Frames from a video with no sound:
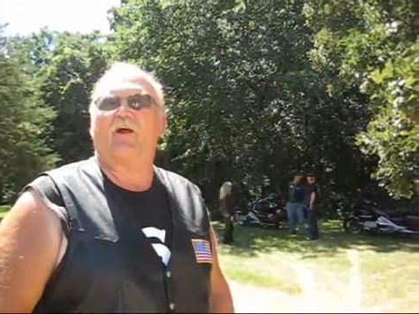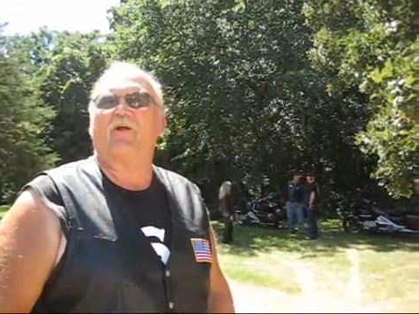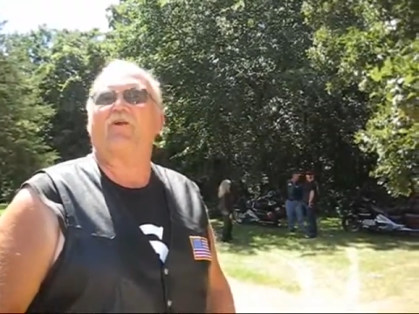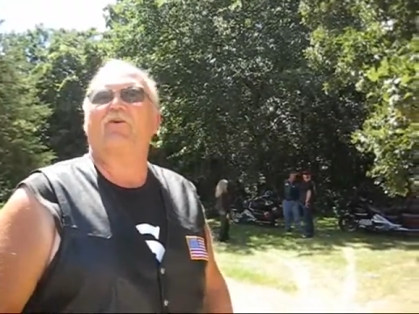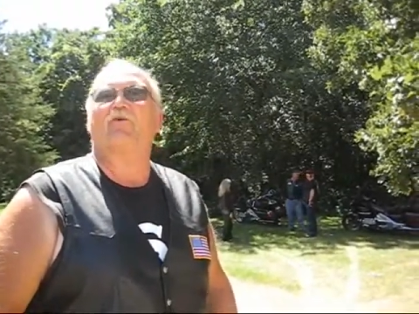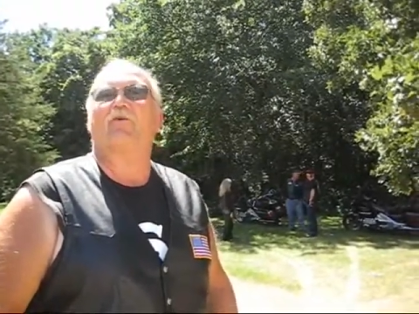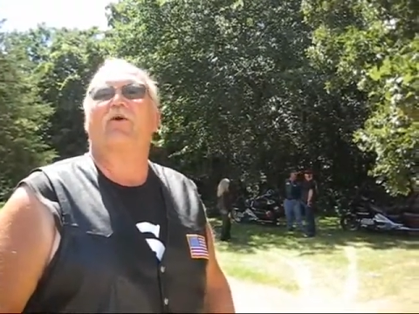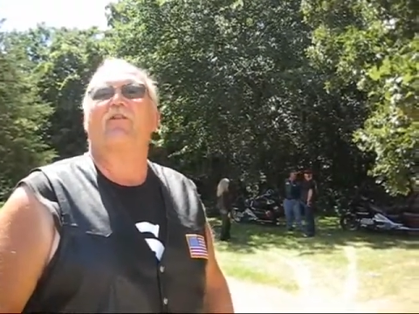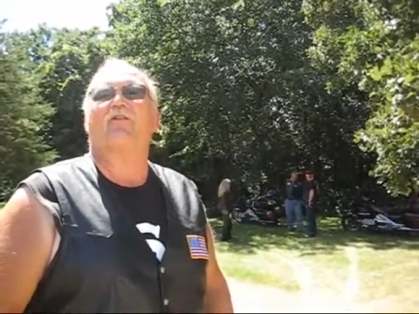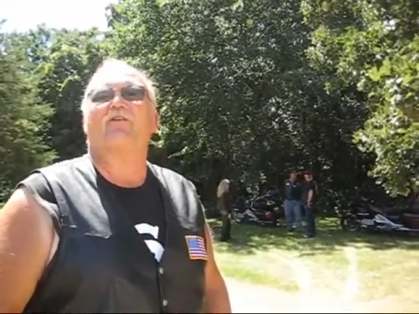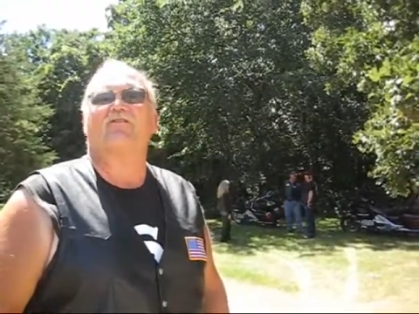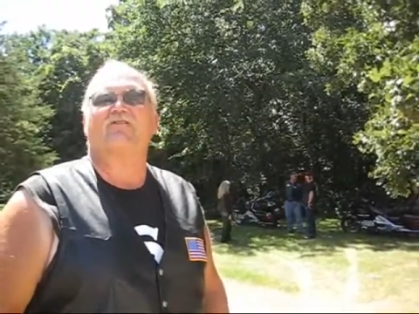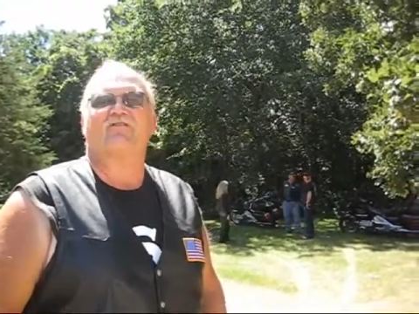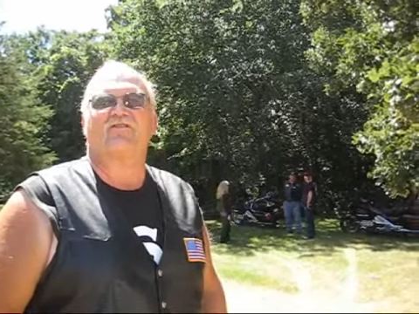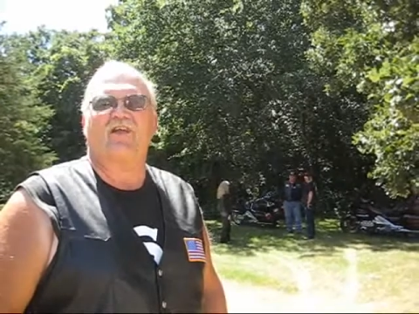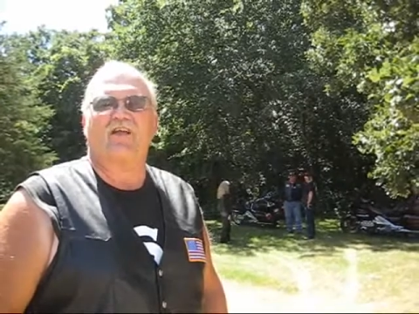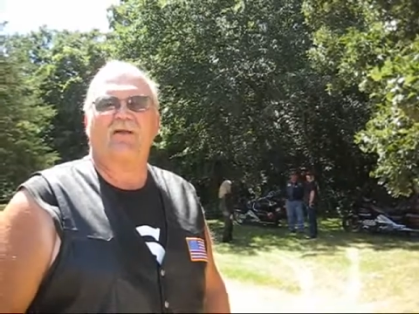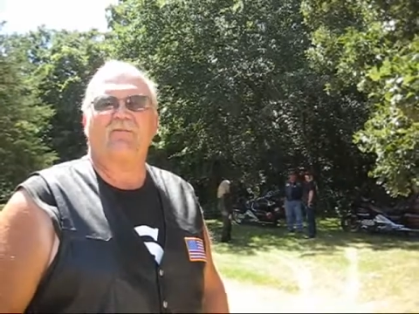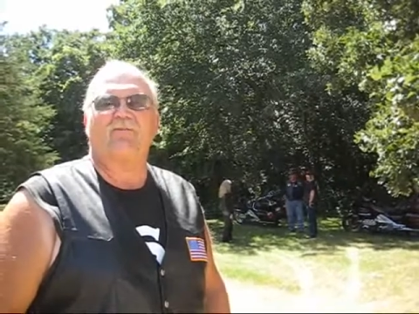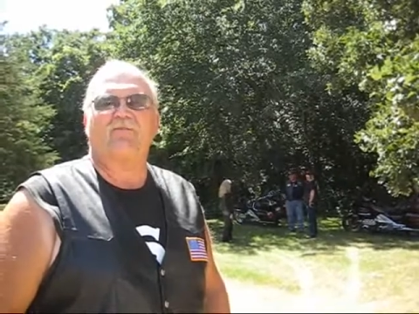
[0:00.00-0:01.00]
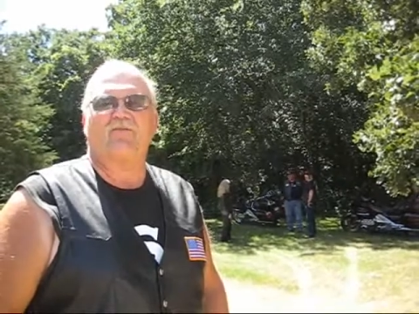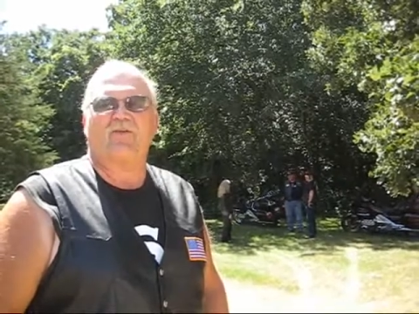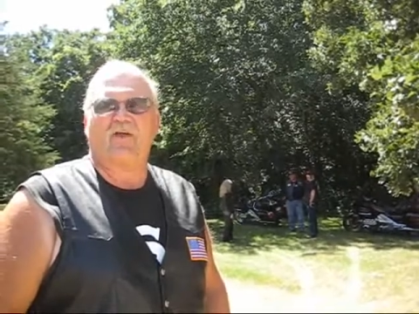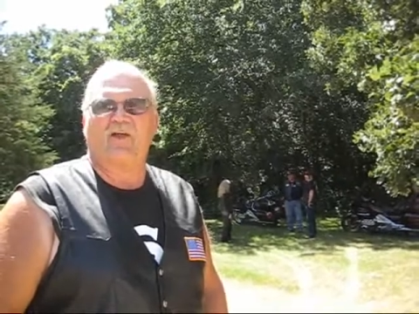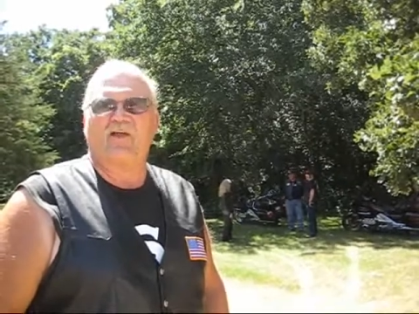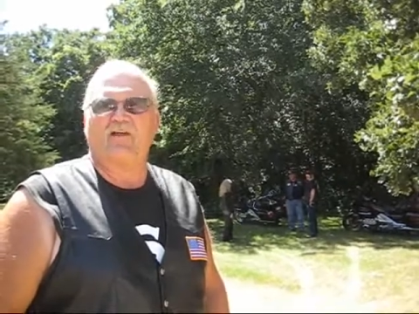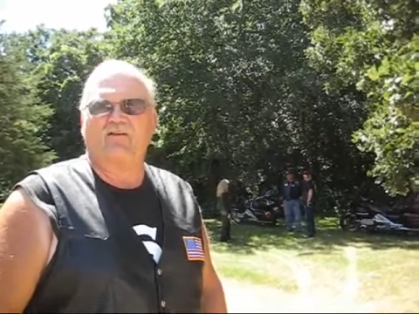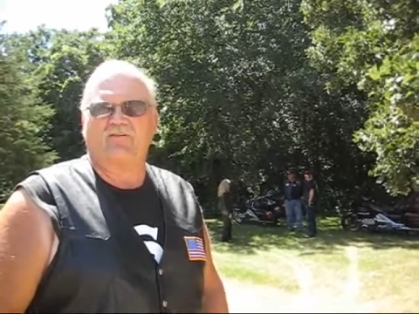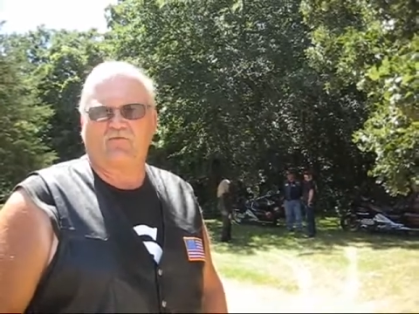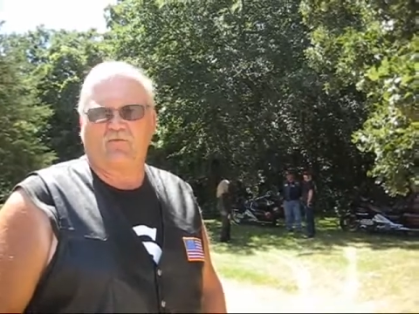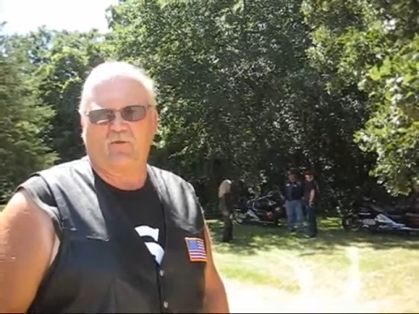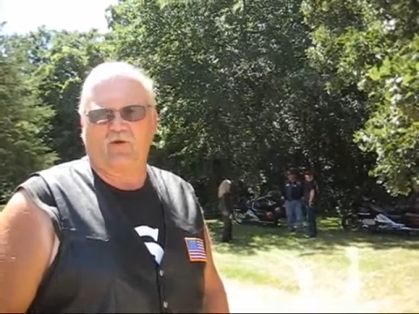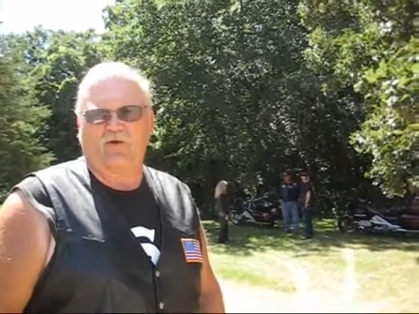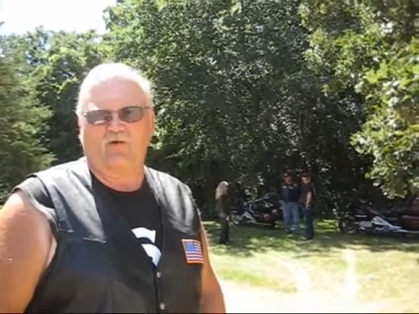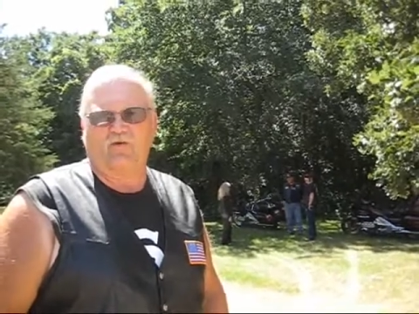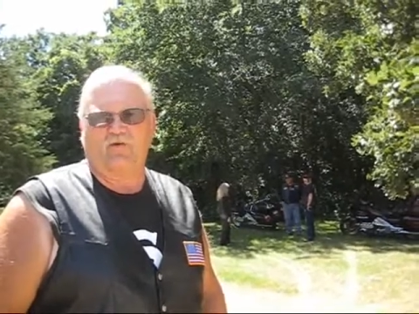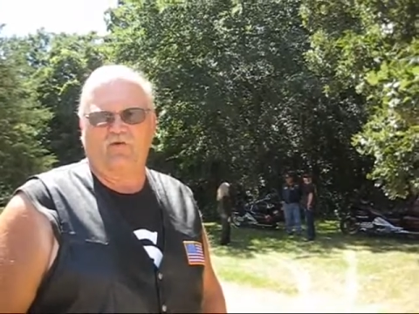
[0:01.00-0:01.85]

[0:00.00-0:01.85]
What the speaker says: are doing the same thing as we are